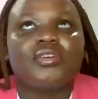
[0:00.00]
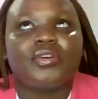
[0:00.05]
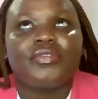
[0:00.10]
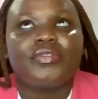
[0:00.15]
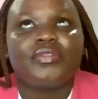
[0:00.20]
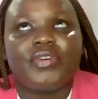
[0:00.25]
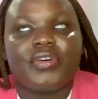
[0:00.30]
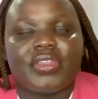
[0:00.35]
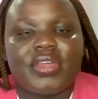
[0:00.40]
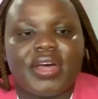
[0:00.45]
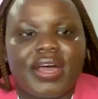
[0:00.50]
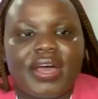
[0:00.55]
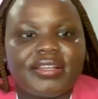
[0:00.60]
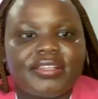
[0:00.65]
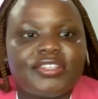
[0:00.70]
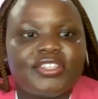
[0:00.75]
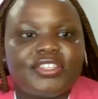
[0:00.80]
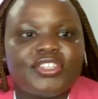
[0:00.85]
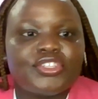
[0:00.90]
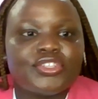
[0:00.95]
go for
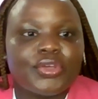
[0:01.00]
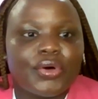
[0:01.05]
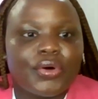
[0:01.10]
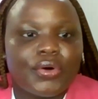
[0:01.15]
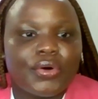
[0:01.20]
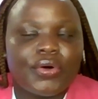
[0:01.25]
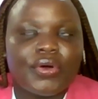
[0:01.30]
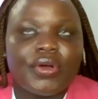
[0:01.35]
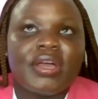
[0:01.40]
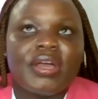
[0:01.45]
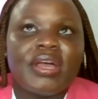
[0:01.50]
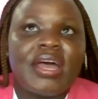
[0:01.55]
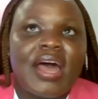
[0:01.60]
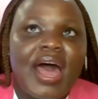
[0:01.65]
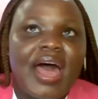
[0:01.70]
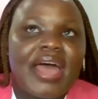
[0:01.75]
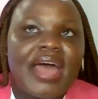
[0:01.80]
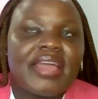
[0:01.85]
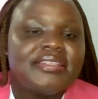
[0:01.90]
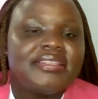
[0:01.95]
that. So
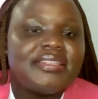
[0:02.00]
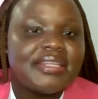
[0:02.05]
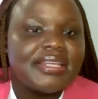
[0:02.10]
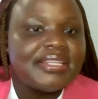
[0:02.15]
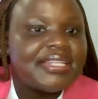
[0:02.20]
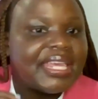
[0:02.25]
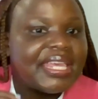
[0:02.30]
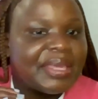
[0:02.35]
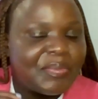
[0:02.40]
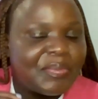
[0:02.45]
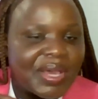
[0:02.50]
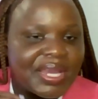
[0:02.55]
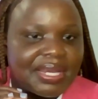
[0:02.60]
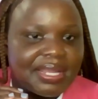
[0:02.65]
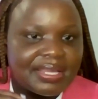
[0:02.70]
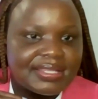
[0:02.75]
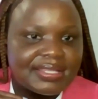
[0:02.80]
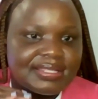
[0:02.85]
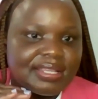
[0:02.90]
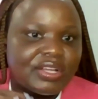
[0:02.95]
I did keep an
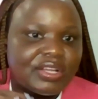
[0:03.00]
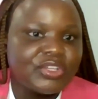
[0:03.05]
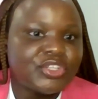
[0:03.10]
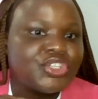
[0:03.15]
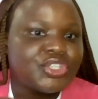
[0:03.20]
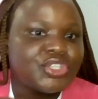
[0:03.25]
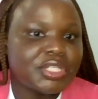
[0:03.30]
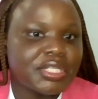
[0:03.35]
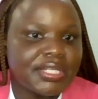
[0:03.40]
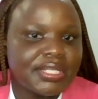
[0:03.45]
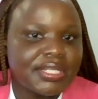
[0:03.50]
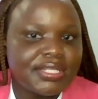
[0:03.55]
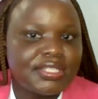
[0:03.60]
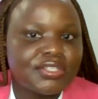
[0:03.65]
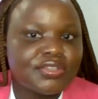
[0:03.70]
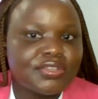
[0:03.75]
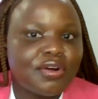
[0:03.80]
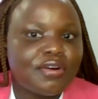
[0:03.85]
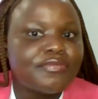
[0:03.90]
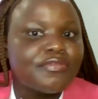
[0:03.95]
Excel sheet
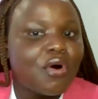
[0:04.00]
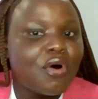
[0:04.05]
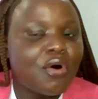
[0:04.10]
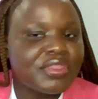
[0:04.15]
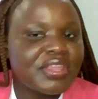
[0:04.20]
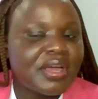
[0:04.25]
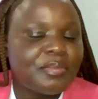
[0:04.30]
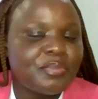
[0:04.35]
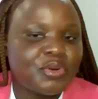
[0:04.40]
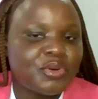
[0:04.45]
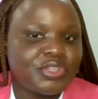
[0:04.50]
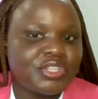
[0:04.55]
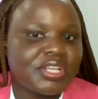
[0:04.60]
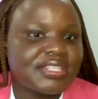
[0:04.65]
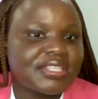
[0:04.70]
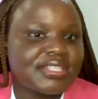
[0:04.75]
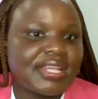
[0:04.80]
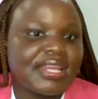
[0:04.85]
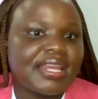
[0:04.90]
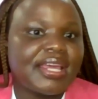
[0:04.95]
of all the
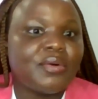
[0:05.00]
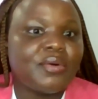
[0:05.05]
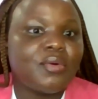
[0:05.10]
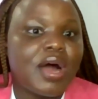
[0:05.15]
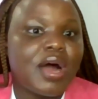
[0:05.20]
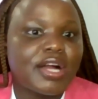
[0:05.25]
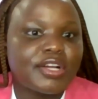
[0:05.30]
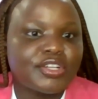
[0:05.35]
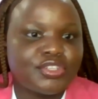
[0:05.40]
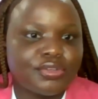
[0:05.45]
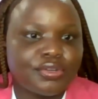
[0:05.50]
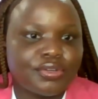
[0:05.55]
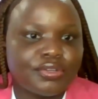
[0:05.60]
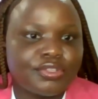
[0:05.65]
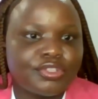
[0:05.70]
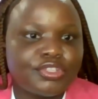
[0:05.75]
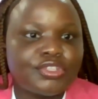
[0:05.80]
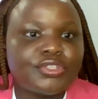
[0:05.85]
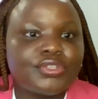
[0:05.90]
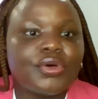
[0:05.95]
projects that I worked
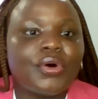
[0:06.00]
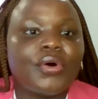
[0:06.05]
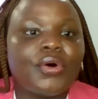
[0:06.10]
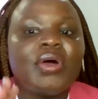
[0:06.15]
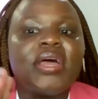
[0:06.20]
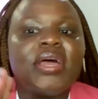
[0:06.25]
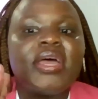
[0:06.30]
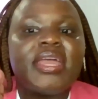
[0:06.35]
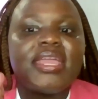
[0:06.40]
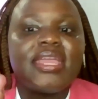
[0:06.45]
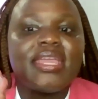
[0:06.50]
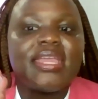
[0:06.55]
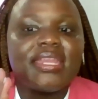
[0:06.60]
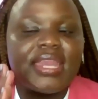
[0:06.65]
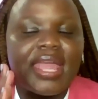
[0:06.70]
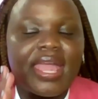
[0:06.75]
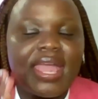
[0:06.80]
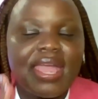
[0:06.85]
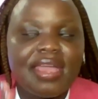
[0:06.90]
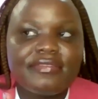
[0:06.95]
on. So
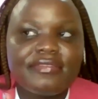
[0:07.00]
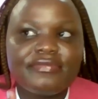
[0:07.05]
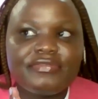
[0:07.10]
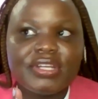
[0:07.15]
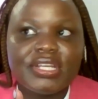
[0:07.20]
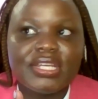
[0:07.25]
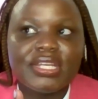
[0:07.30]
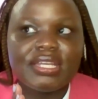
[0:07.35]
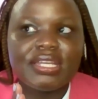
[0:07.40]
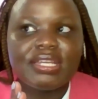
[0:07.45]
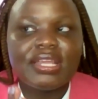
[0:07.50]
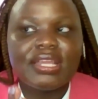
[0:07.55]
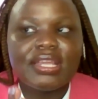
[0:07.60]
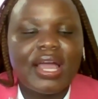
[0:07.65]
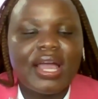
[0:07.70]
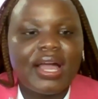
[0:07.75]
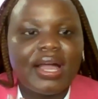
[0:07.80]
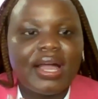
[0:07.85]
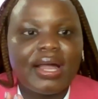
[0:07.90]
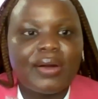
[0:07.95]
in every,
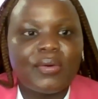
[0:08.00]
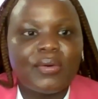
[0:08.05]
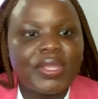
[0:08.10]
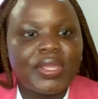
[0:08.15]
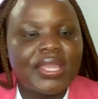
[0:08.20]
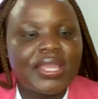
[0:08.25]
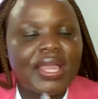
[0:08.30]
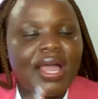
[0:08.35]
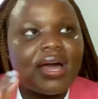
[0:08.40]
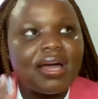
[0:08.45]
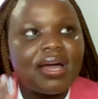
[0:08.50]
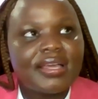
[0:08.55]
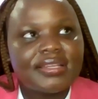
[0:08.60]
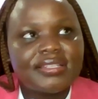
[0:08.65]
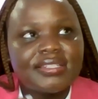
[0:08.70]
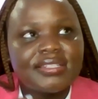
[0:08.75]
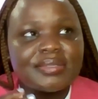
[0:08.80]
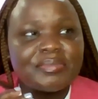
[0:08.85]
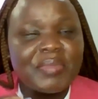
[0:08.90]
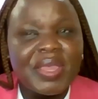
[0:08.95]
we
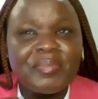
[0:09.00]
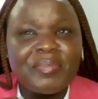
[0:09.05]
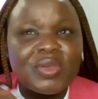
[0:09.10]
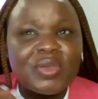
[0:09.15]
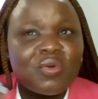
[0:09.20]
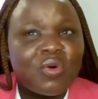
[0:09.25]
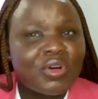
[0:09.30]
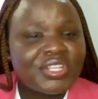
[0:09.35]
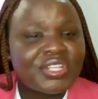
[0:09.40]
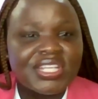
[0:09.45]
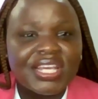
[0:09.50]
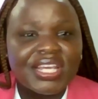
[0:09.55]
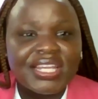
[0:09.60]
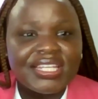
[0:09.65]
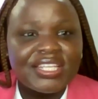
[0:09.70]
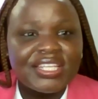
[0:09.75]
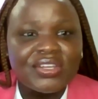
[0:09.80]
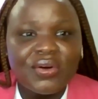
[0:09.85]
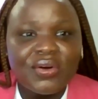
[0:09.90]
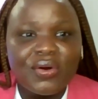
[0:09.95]
had maybe
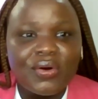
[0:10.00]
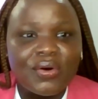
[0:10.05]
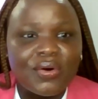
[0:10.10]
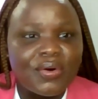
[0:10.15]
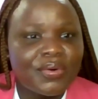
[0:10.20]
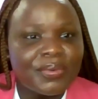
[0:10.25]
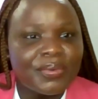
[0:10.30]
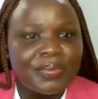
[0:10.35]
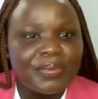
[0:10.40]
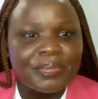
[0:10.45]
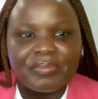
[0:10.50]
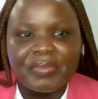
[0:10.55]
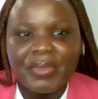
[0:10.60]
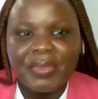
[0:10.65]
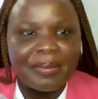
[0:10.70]
quarterly or